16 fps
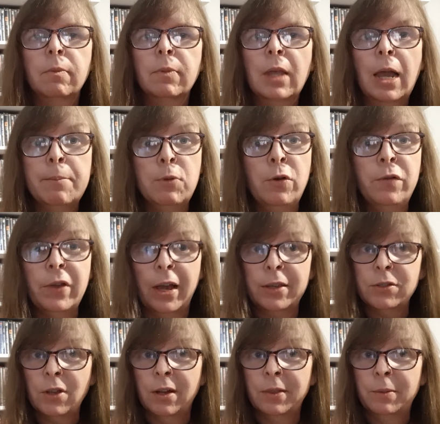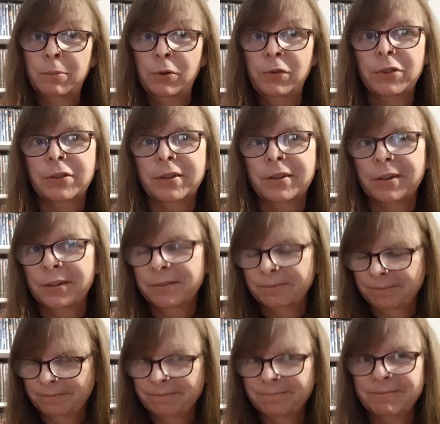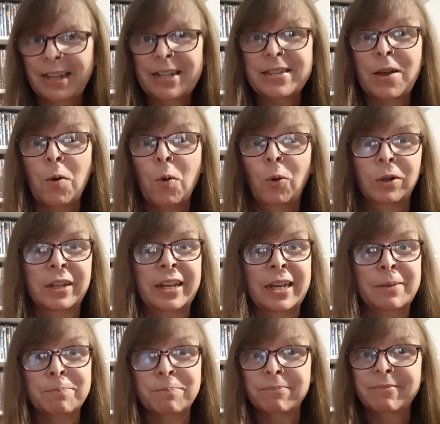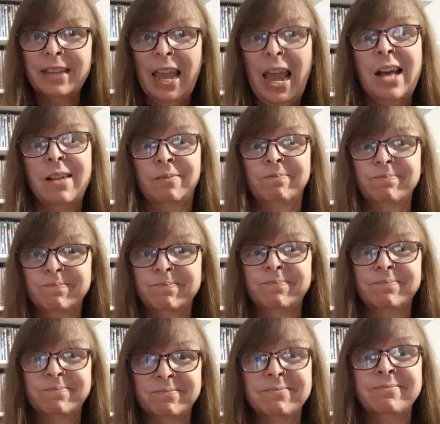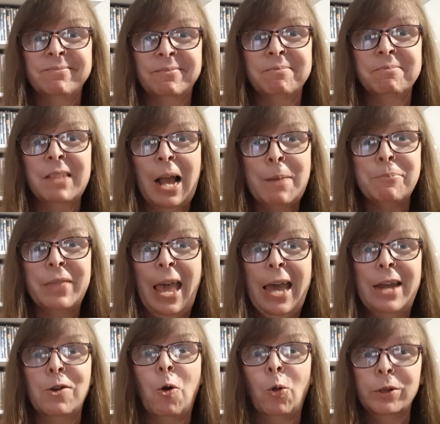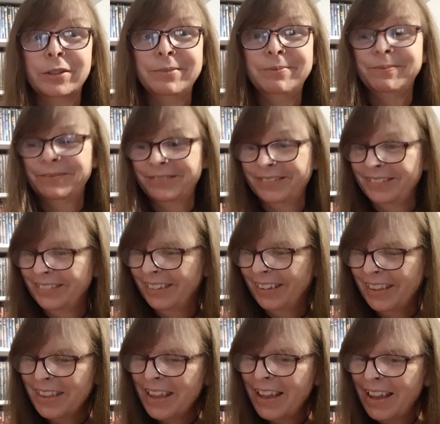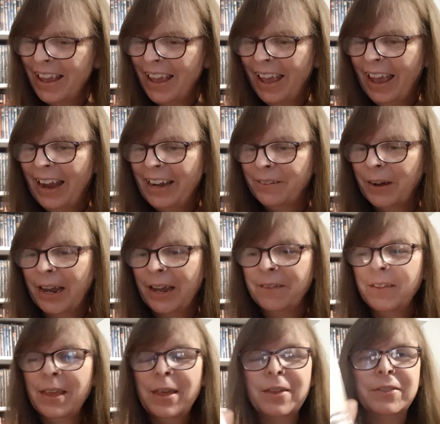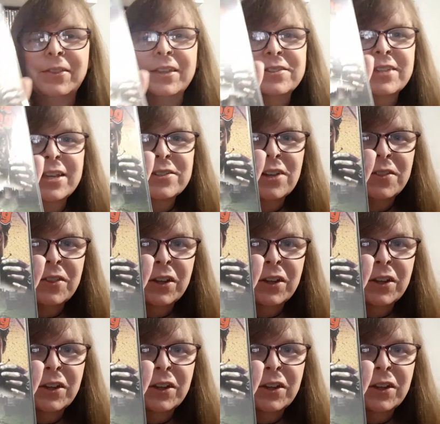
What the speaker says: a movie I saw in the movie theater. That's how old I am. Yeah, I'm that old. Anyway, this says on the